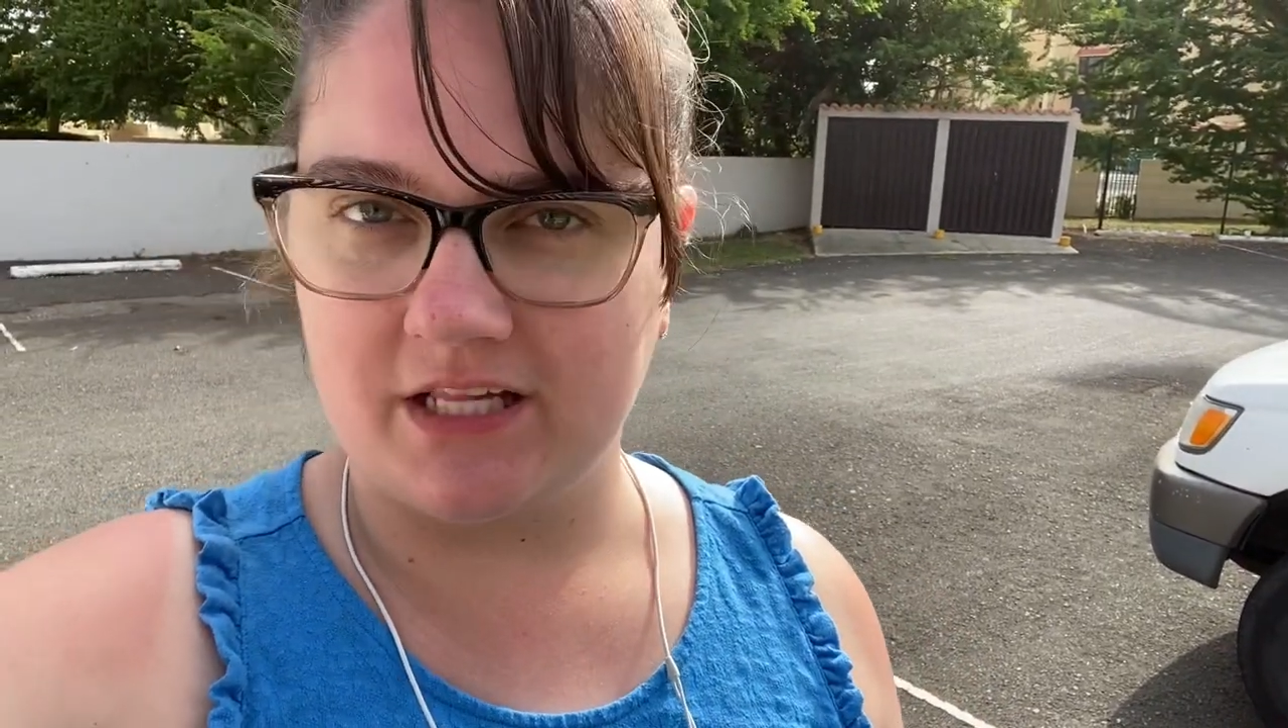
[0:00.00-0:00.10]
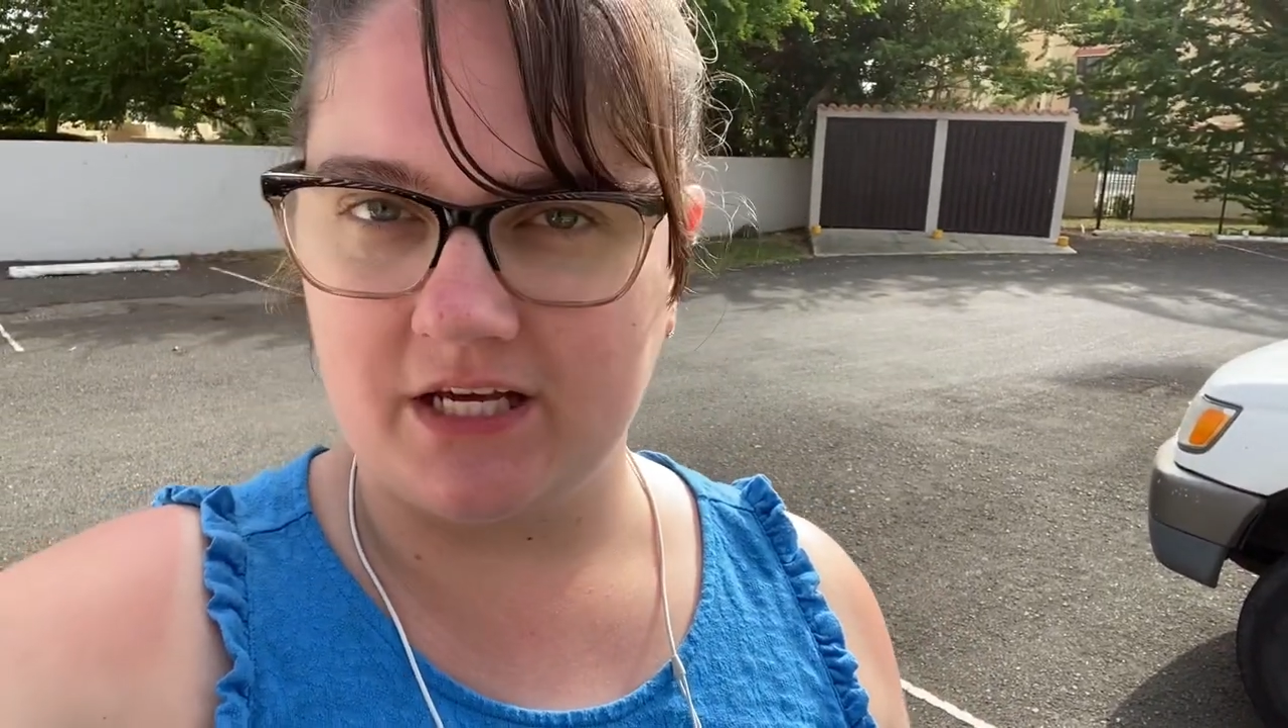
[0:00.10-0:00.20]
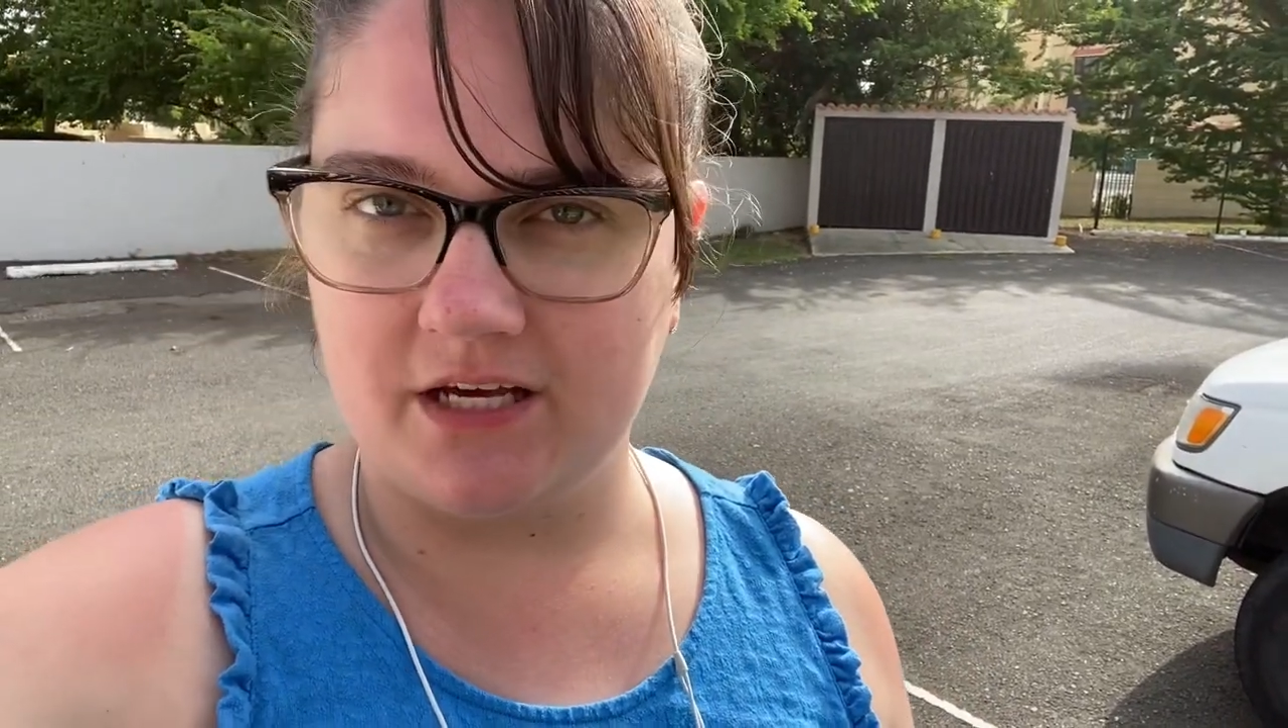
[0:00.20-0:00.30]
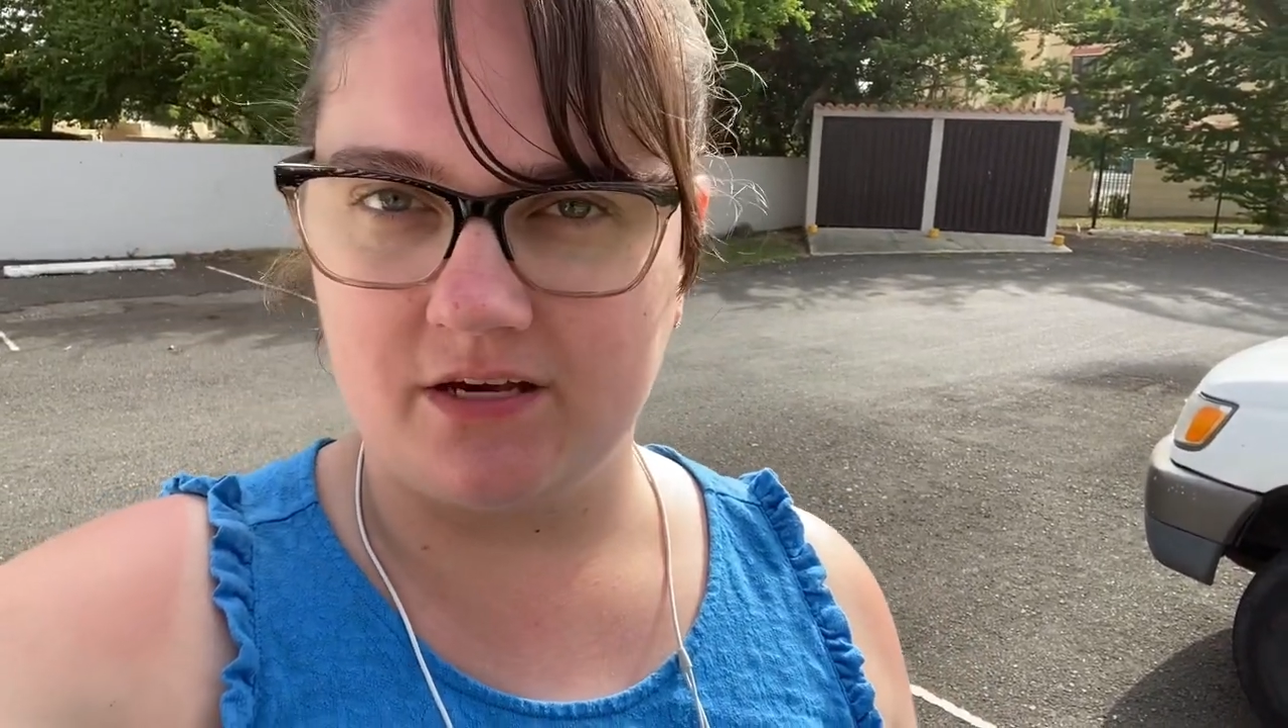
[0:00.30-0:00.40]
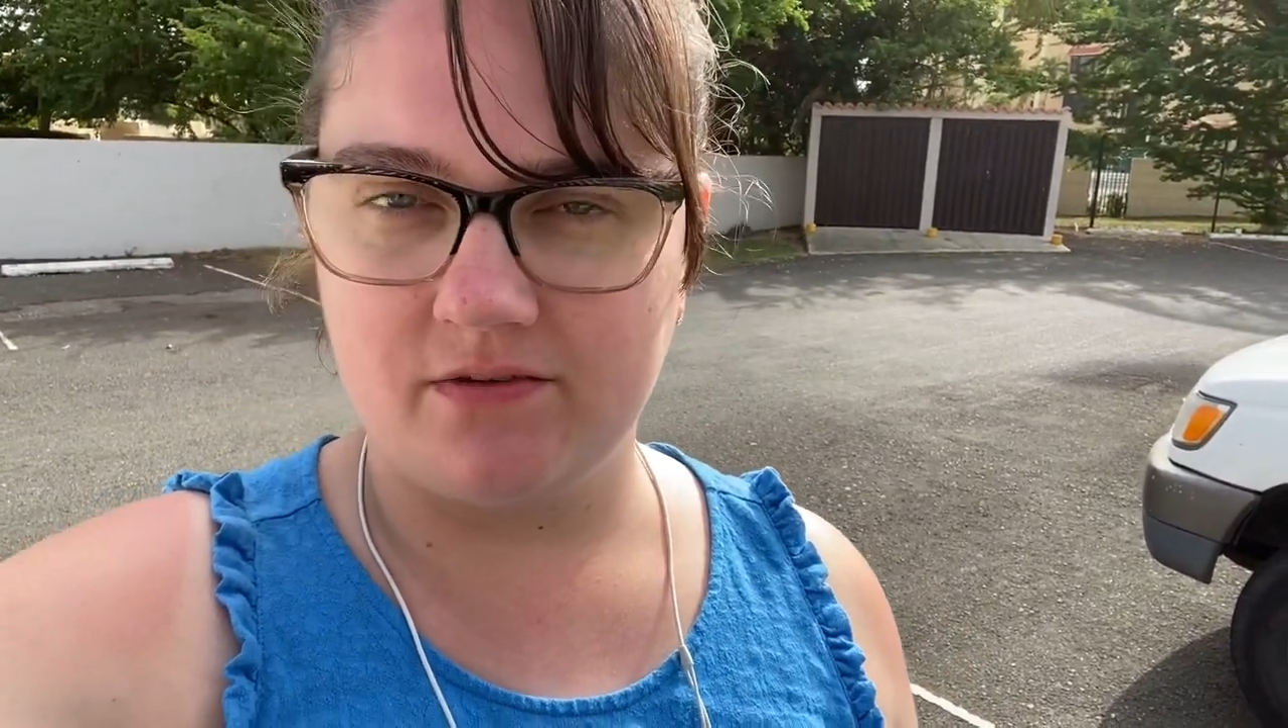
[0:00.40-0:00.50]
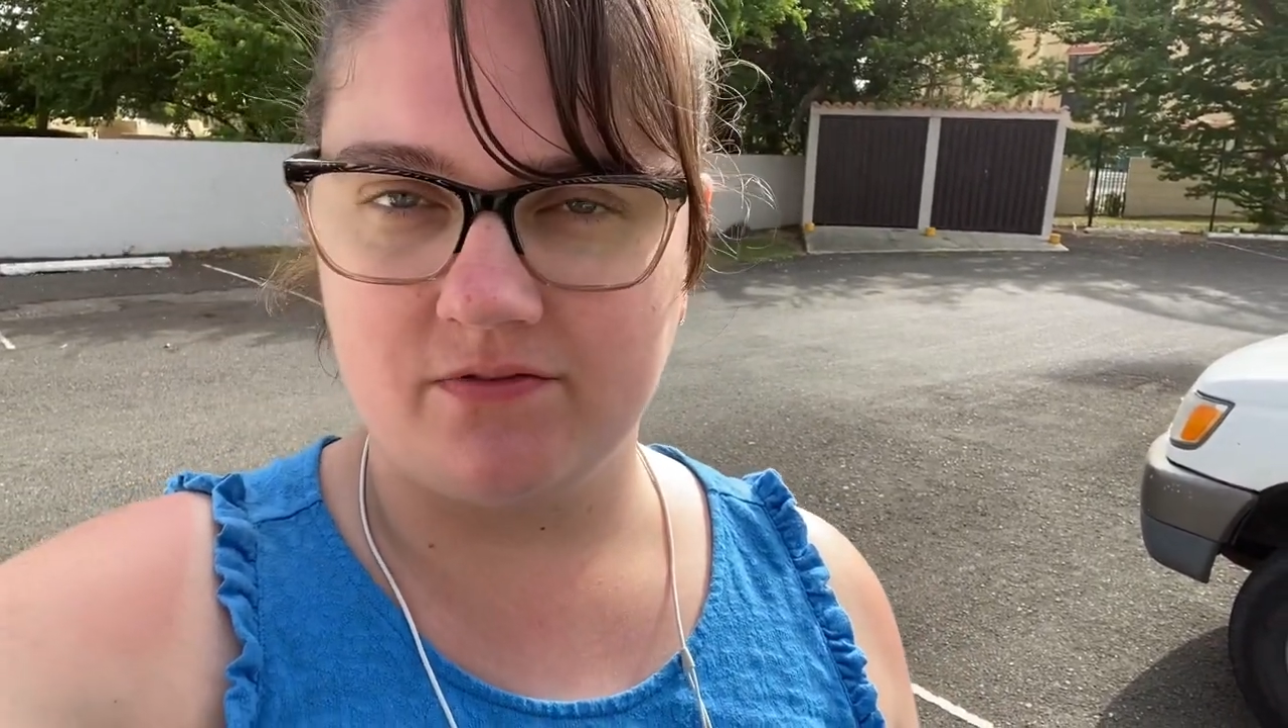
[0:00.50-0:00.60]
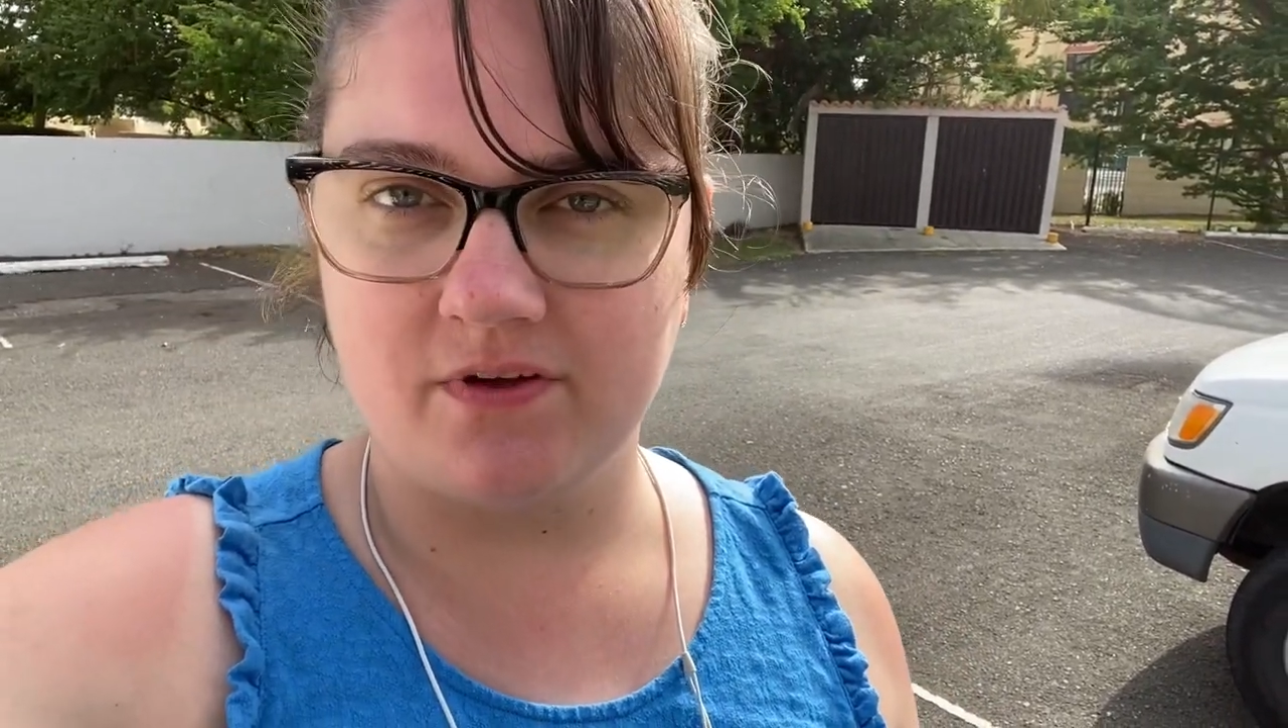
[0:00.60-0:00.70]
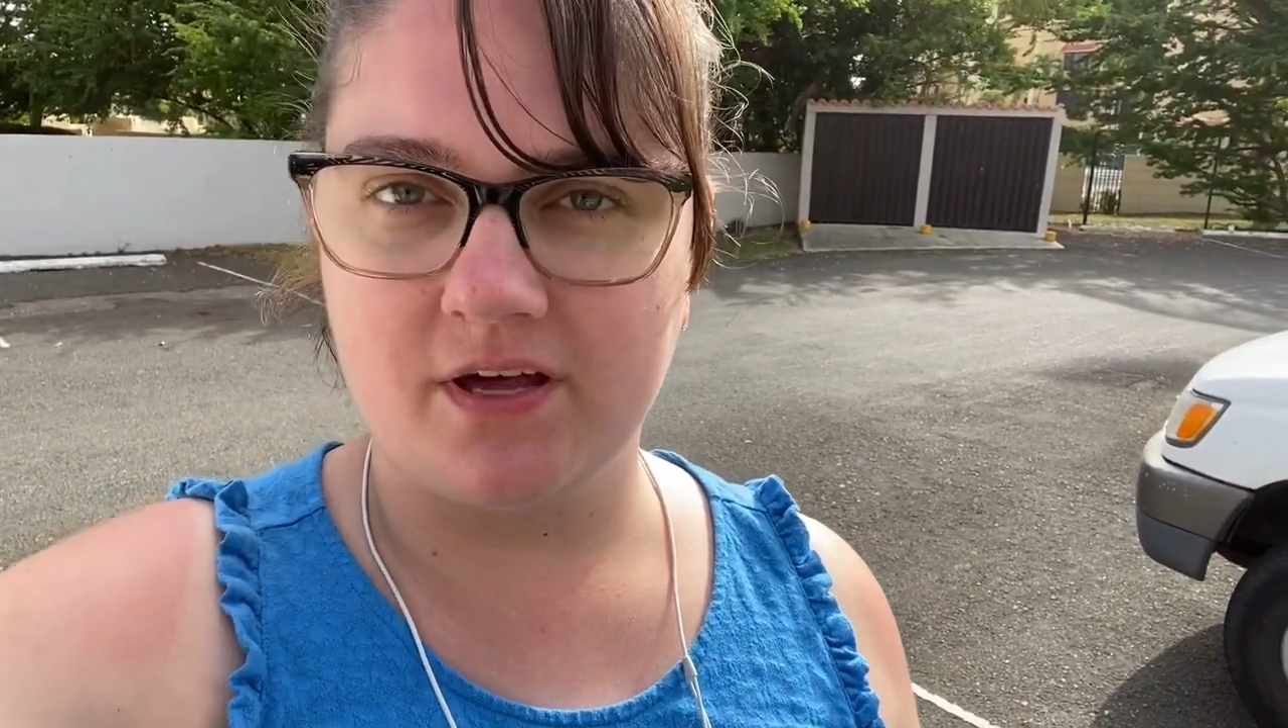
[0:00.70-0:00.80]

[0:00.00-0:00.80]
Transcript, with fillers: leave